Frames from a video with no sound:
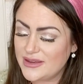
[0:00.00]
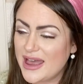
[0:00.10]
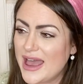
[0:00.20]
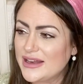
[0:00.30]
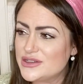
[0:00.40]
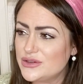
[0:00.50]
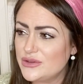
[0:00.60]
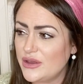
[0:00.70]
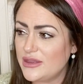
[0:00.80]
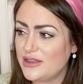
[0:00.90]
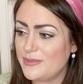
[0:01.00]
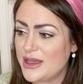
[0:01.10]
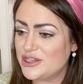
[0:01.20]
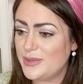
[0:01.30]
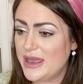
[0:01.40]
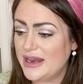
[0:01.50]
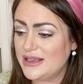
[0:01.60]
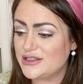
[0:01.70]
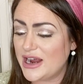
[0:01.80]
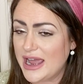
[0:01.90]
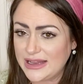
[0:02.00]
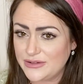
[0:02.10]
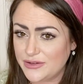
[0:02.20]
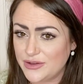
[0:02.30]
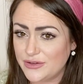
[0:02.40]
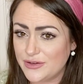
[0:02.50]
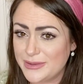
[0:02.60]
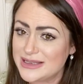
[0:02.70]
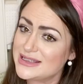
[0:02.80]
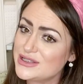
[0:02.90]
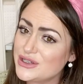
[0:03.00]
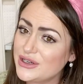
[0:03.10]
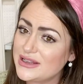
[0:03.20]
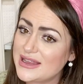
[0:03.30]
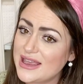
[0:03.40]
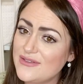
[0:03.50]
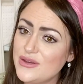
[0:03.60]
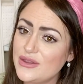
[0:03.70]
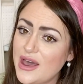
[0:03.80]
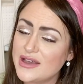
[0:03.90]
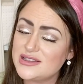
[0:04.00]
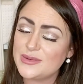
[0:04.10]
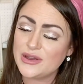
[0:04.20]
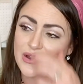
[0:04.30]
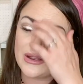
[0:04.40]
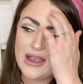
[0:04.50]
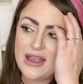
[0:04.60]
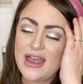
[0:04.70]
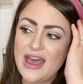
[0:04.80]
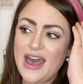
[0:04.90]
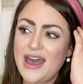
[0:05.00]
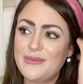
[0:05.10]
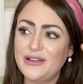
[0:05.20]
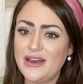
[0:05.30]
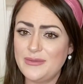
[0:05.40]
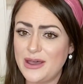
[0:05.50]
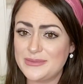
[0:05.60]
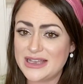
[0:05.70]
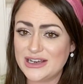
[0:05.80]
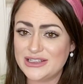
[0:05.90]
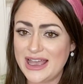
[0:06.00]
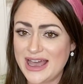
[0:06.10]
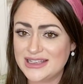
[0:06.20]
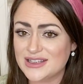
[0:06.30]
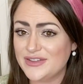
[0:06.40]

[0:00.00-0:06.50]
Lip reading: I do know that the mesh panties are highly reviewed from my sister that they give you in the hospital. A lot of moms actually ask